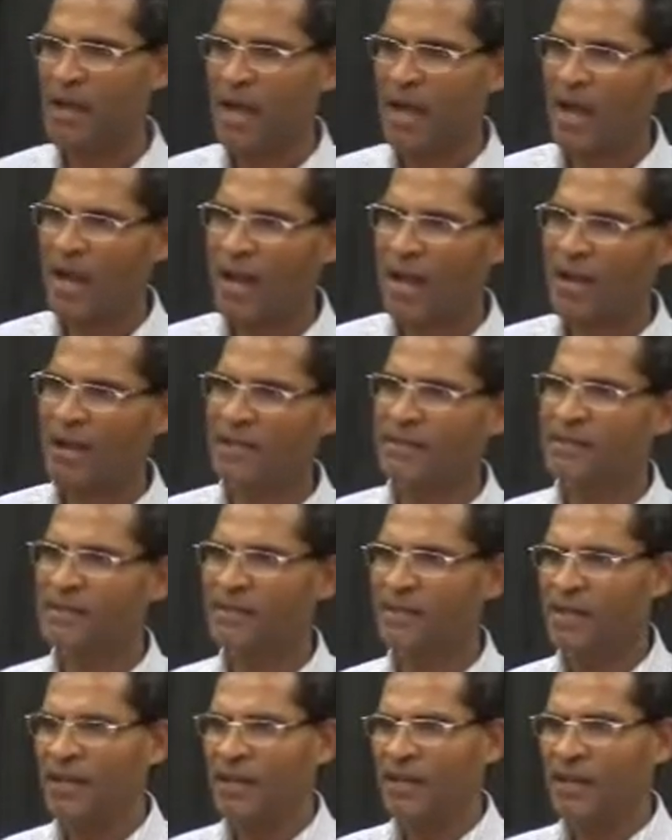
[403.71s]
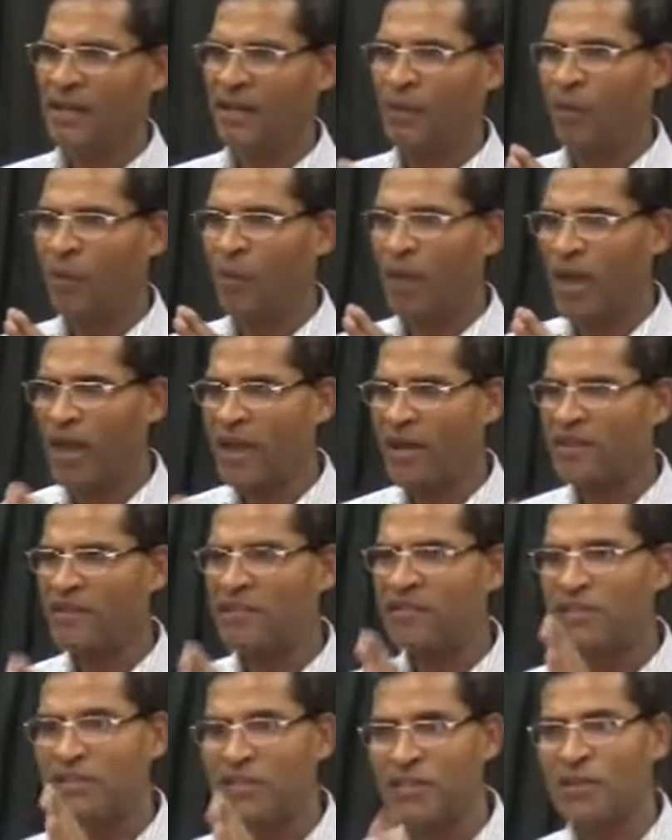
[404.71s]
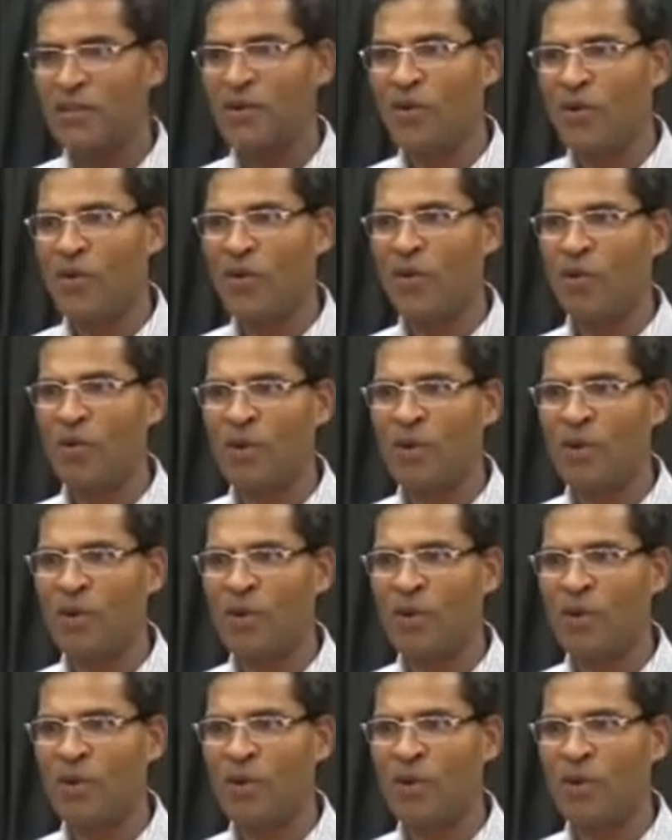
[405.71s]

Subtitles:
And where 0